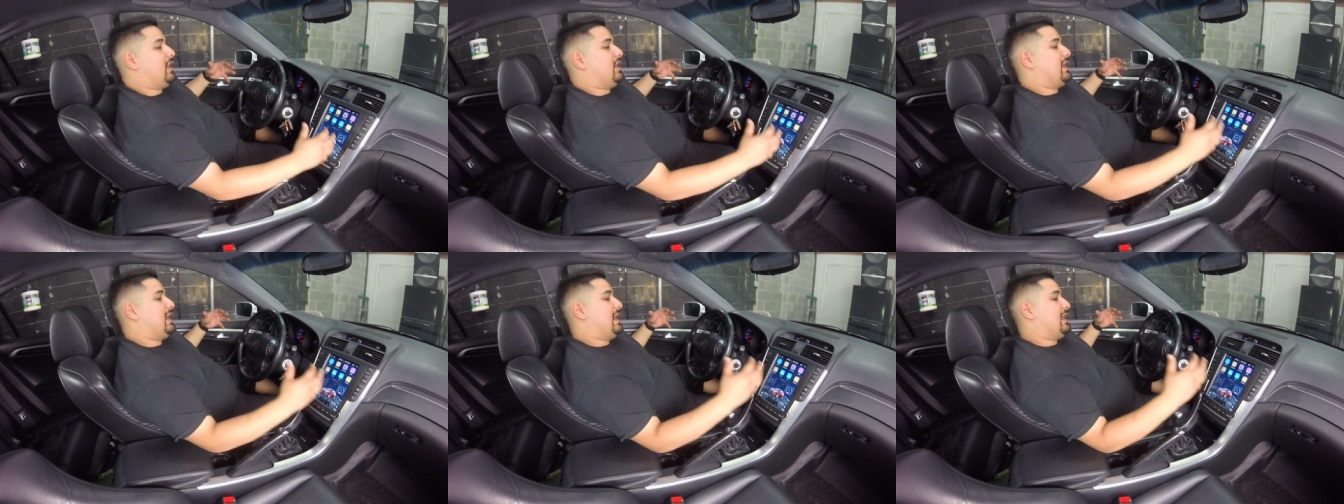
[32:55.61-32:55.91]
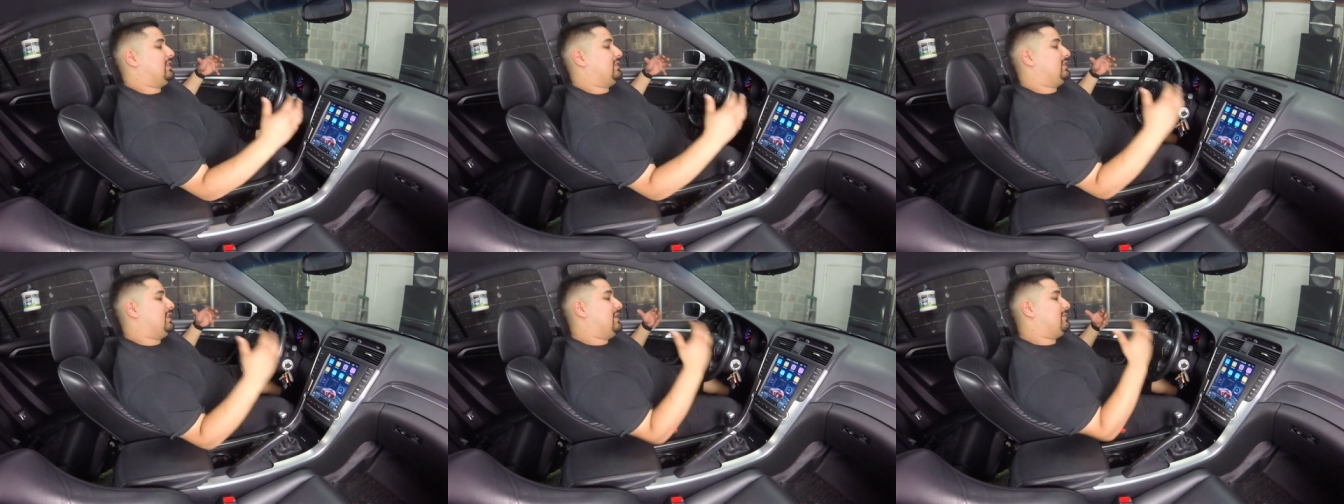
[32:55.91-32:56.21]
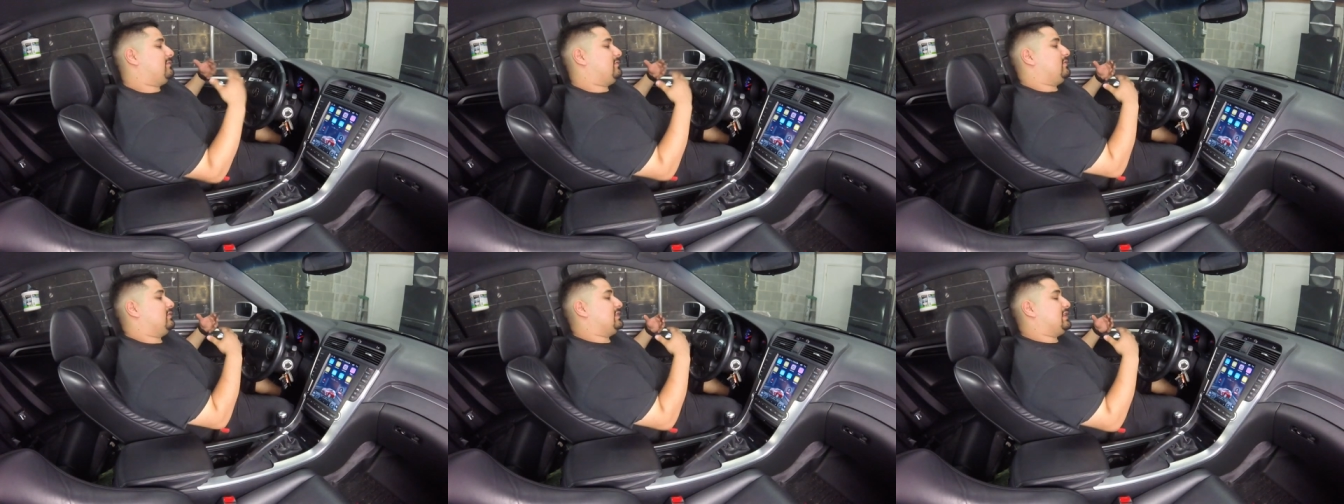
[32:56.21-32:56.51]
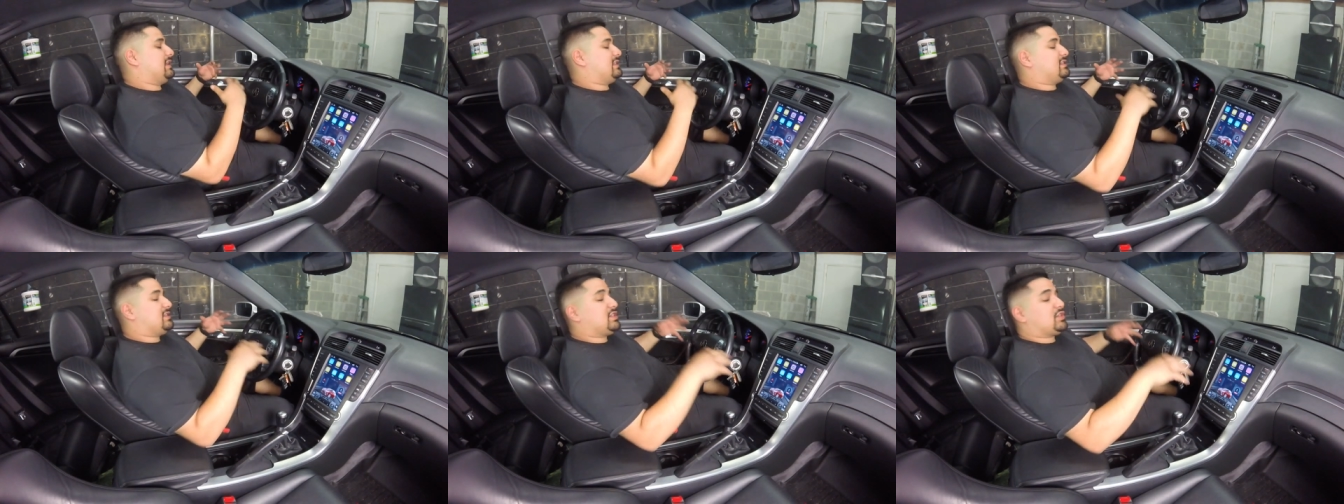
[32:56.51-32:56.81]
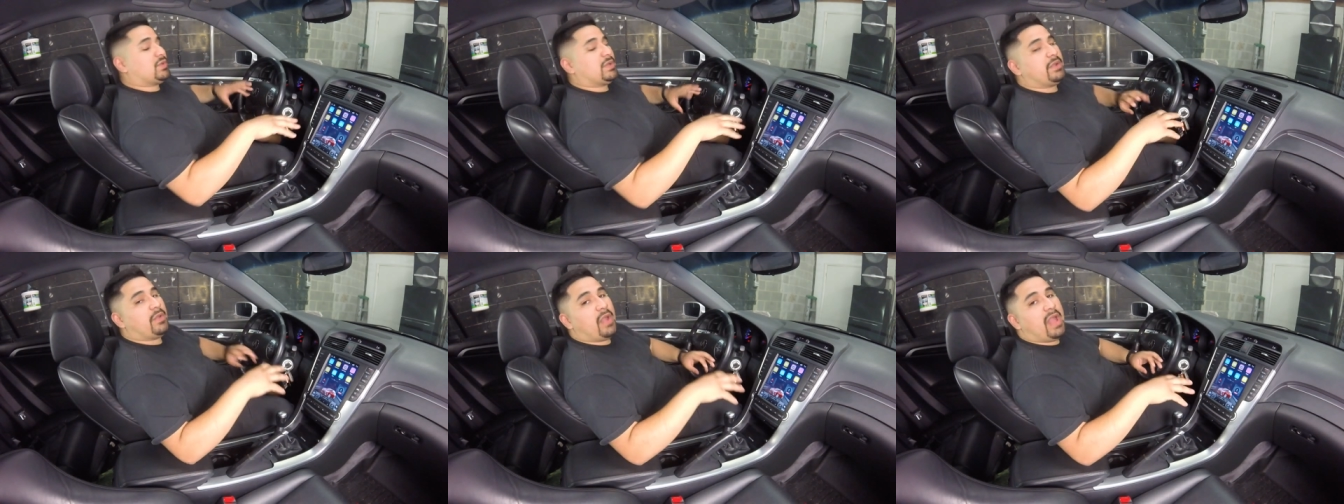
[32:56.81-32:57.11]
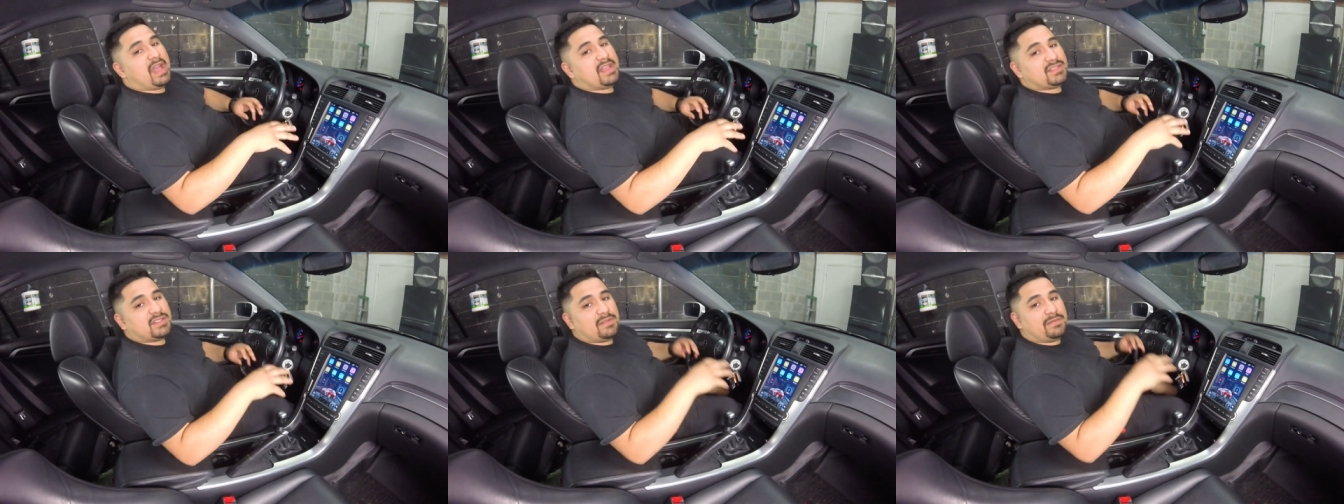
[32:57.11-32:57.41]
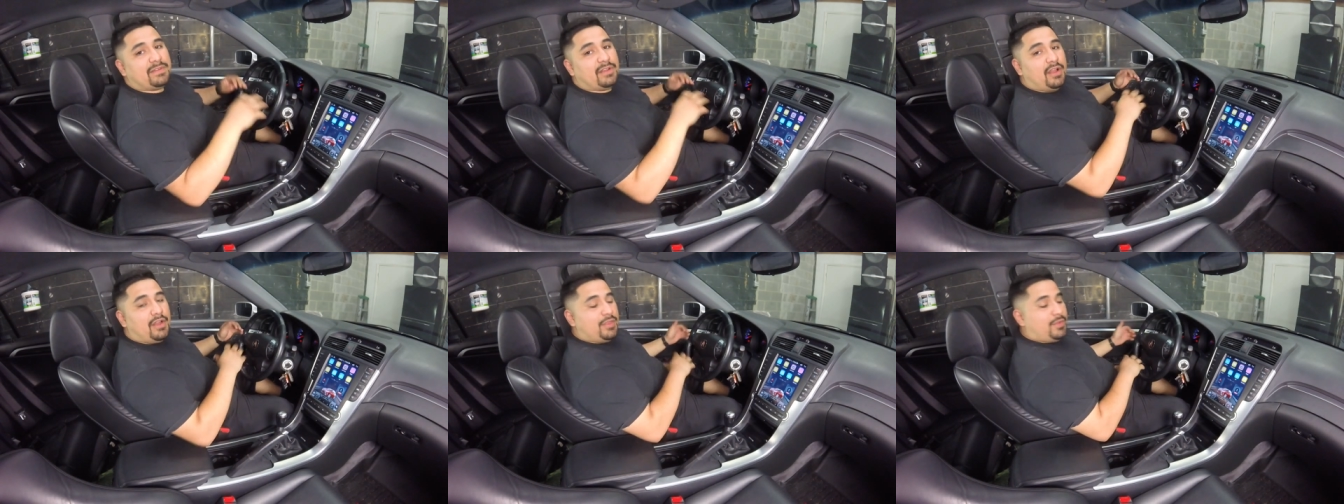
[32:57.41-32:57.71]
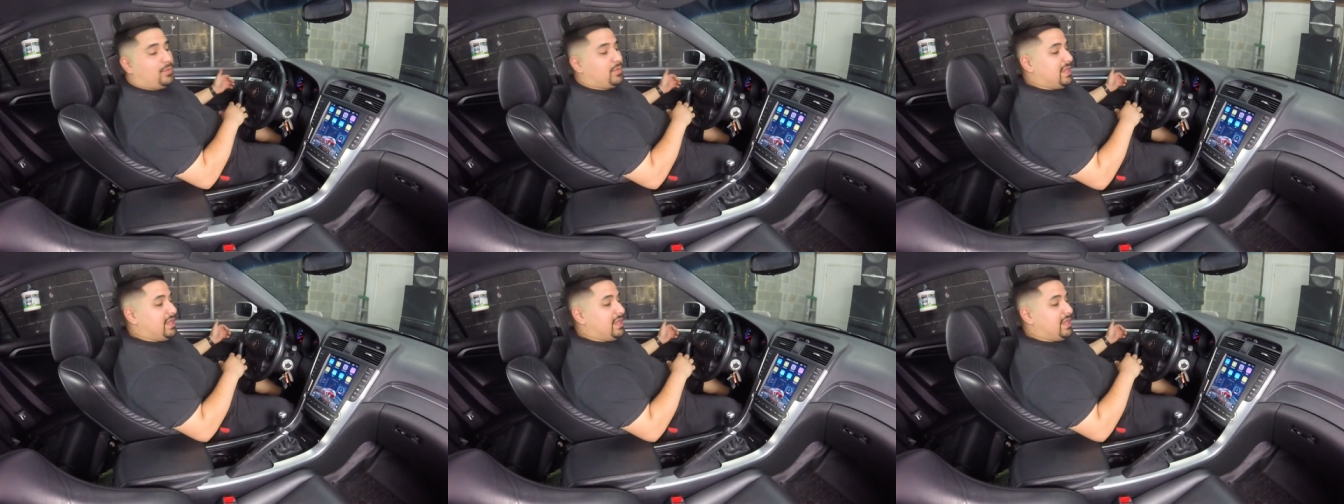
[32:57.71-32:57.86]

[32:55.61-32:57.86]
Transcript: uh, that this radio has over other